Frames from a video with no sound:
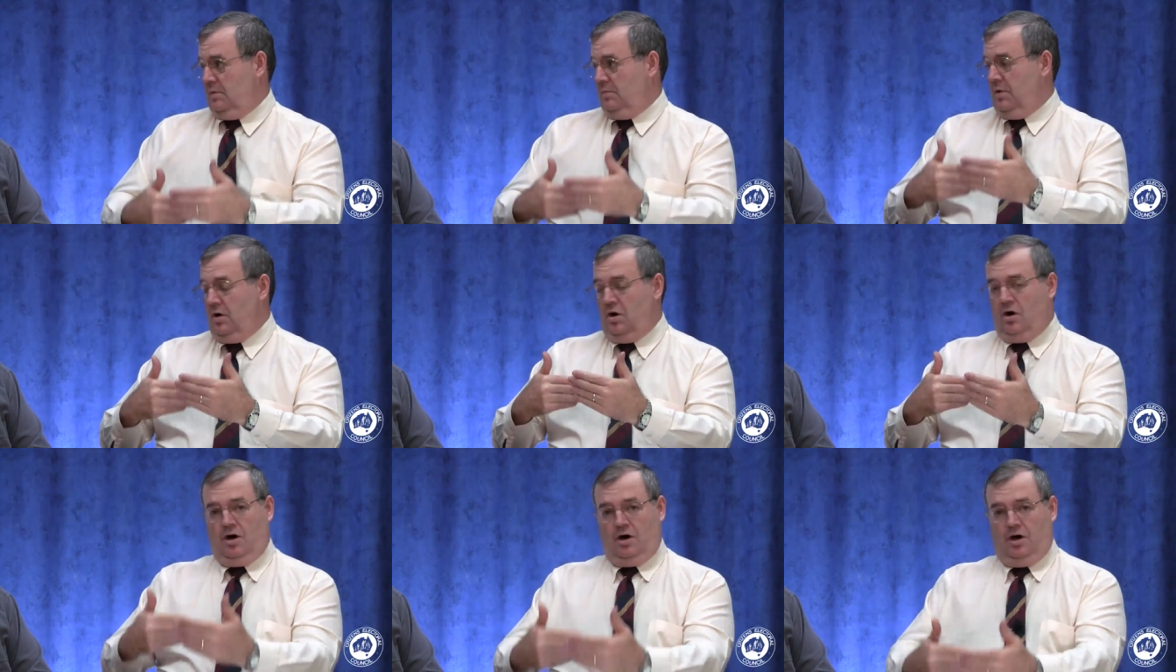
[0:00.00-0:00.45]

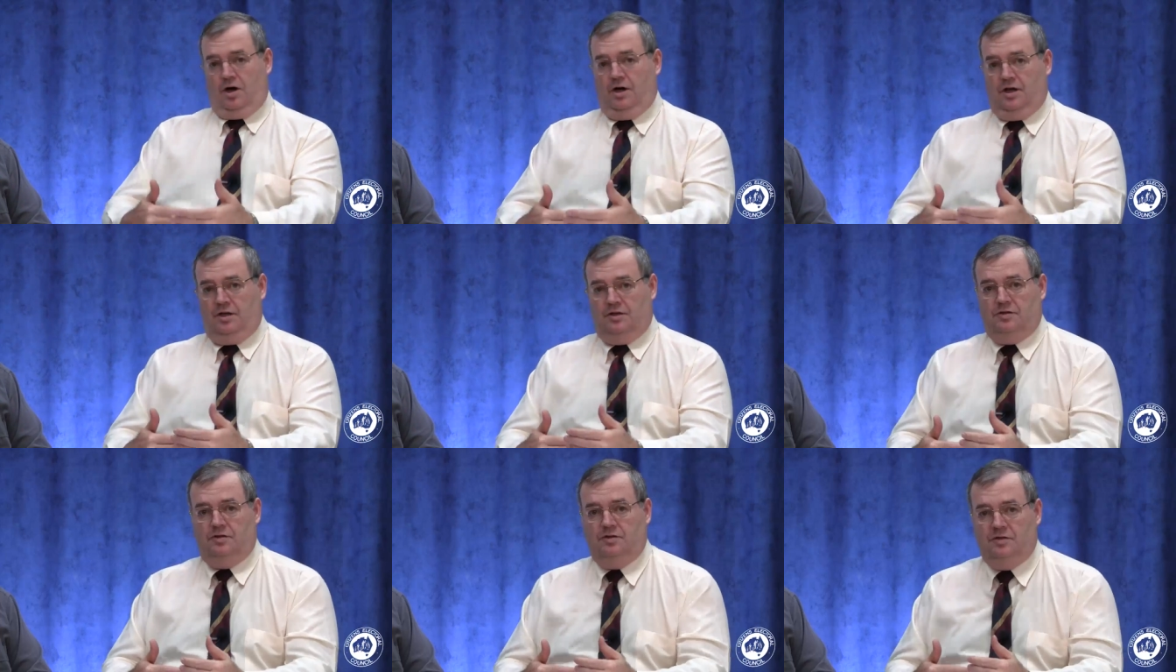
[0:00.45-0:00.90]

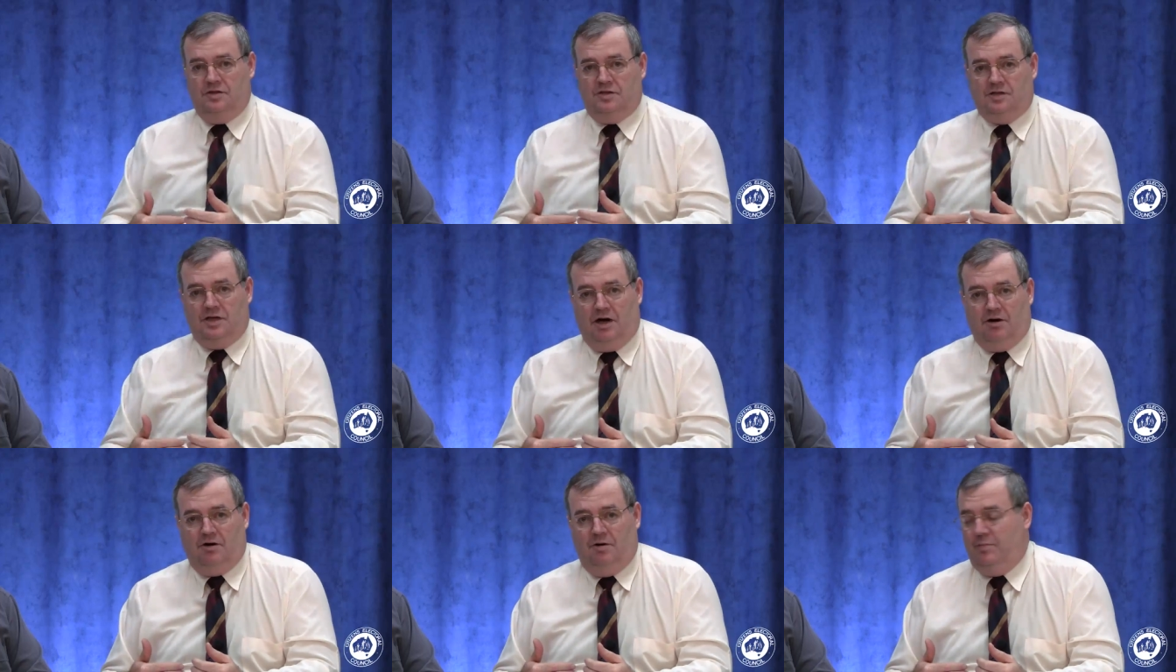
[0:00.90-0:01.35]
behind this
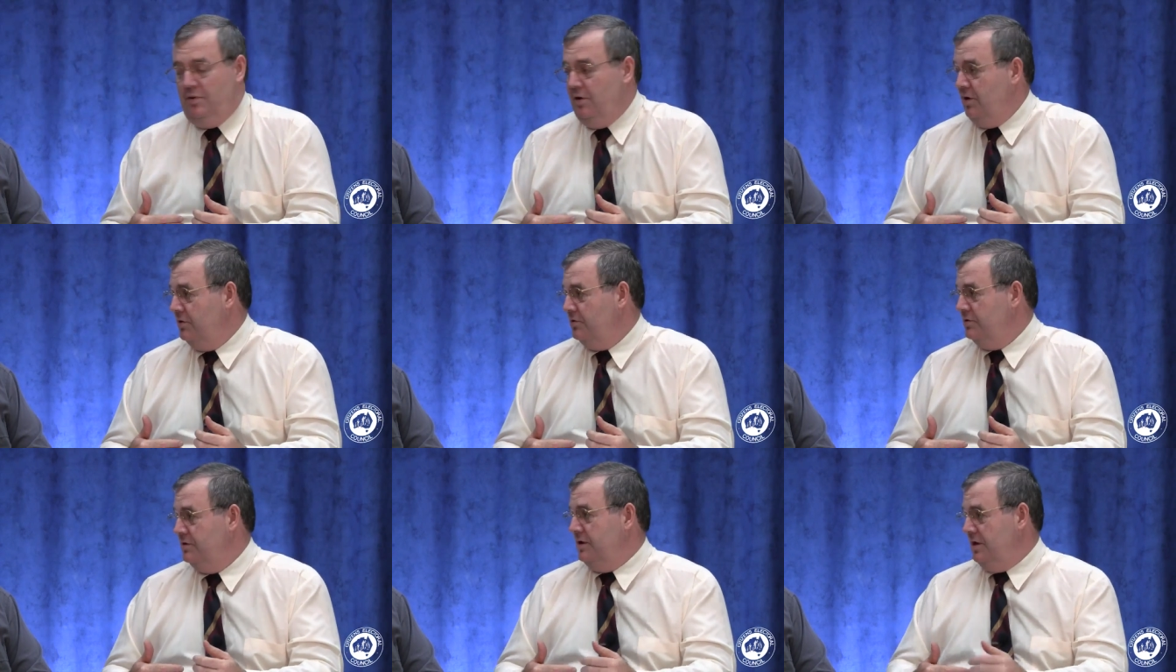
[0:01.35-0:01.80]
current
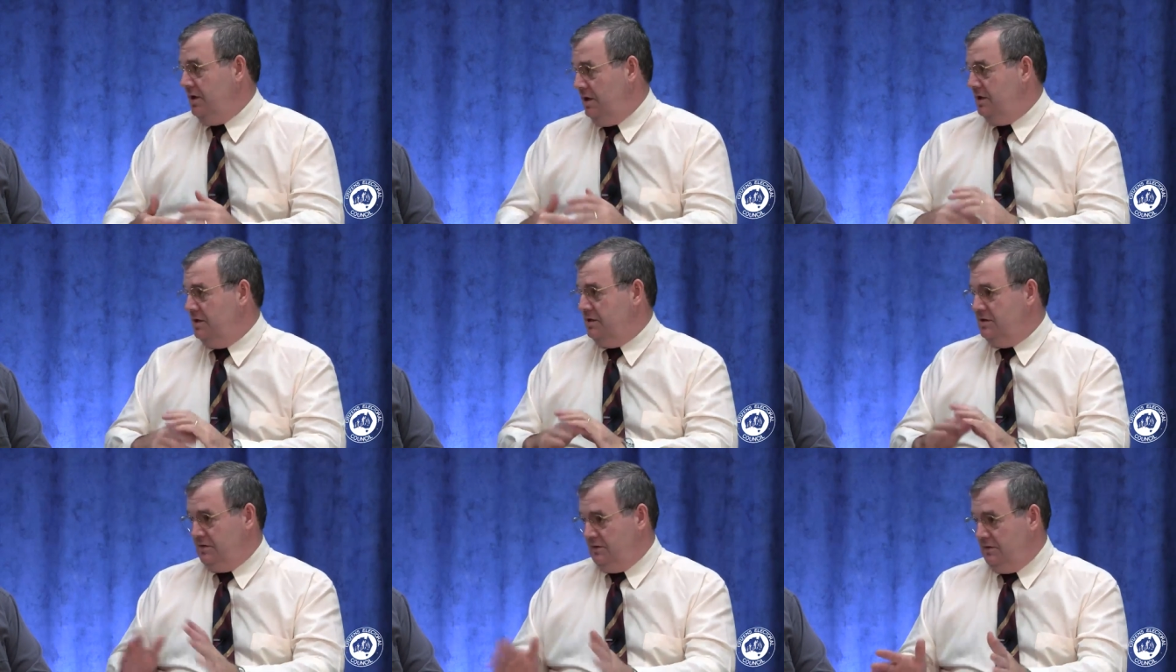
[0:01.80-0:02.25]
policy
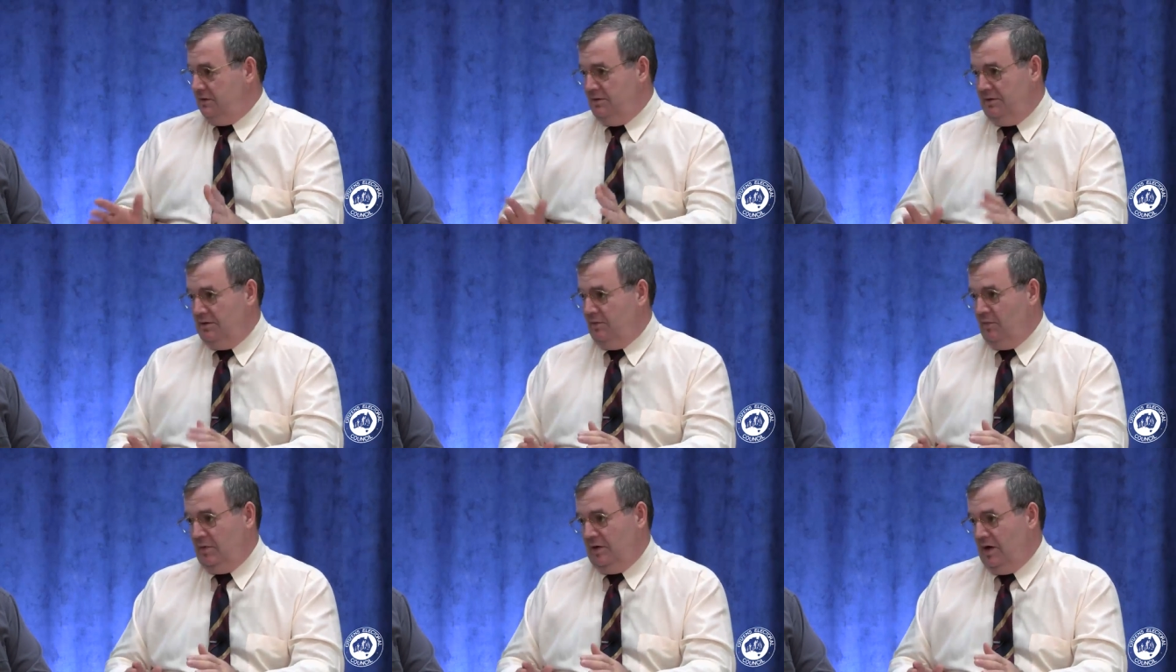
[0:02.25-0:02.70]
is
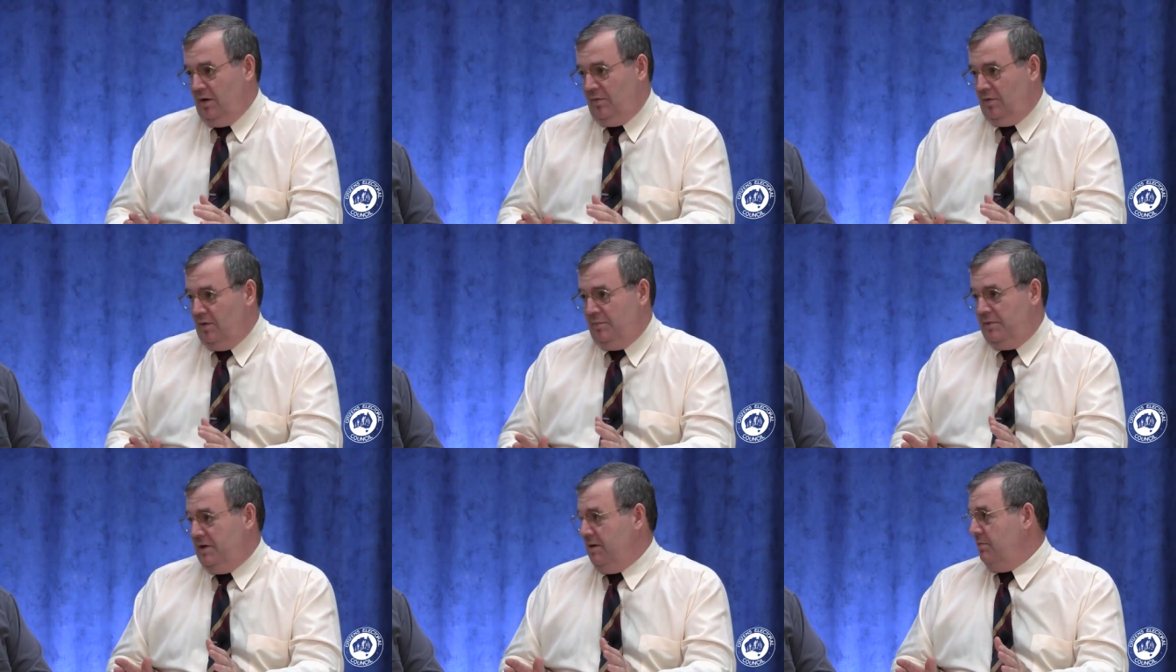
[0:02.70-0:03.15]
we don't
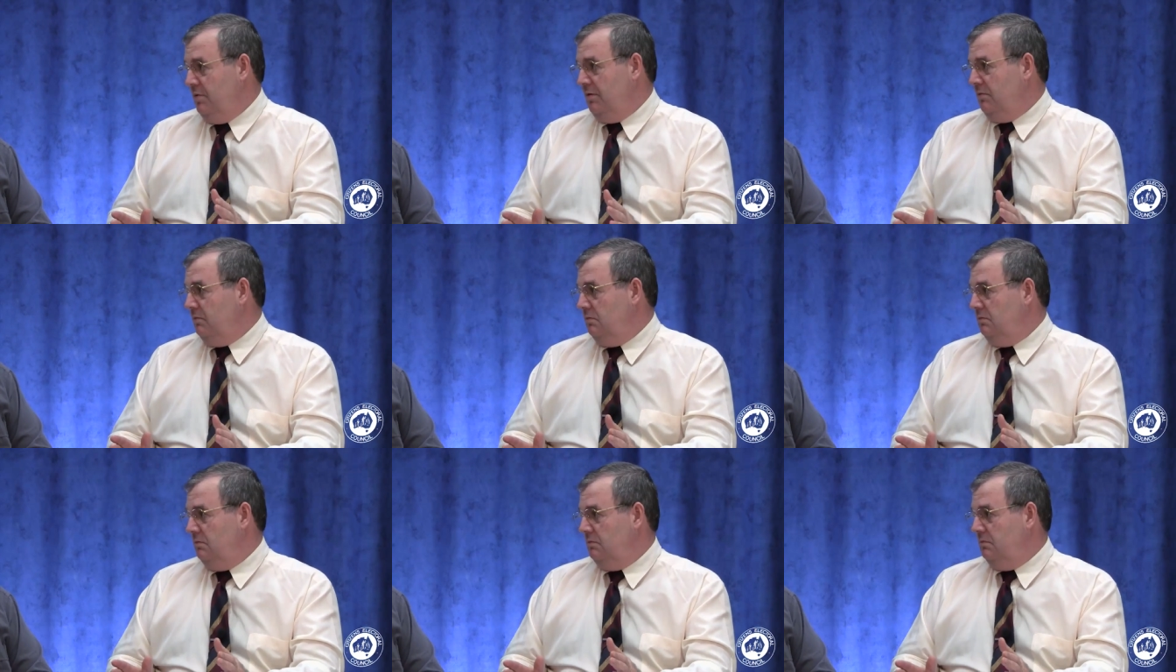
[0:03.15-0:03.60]
want people.
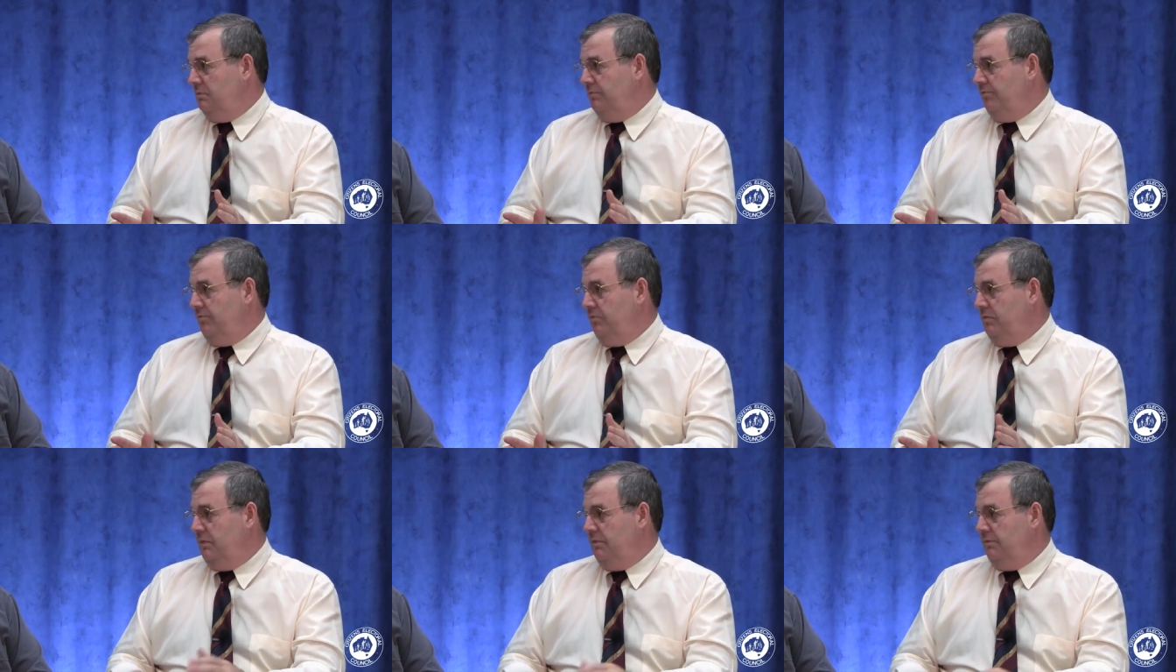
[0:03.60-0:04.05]

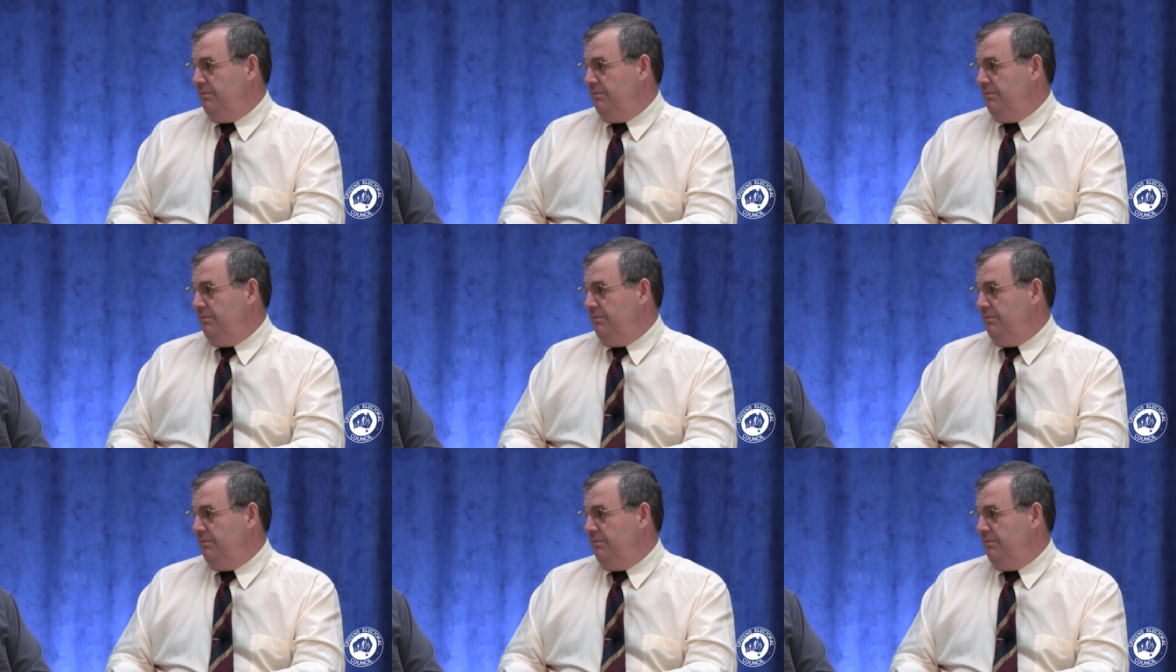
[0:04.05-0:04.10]
Yep.